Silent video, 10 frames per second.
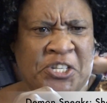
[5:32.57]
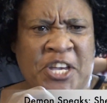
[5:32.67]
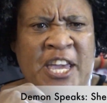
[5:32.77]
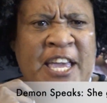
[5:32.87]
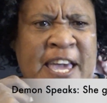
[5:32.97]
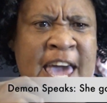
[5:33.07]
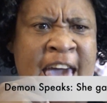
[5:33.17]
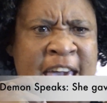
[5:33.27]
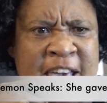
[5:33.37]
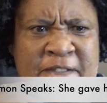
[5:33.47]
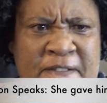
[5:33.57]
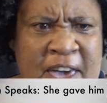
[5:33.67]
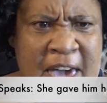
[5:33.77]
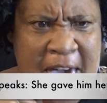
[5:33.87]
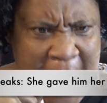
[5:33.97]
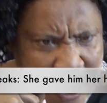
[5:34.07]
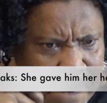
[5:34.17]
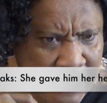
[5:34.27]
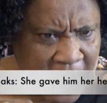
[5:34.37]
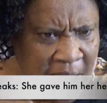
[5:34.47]
She gave
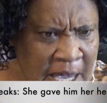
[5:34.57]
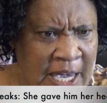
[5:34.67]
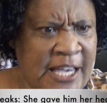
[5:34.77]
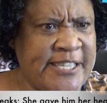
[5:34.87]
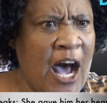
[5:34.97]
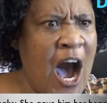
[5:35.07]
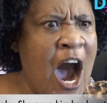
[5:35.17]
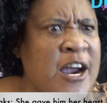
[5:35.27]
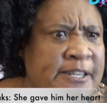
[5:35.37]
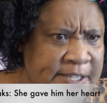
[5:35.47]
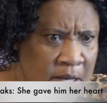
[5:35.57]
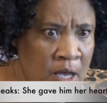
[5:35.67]
him his heart.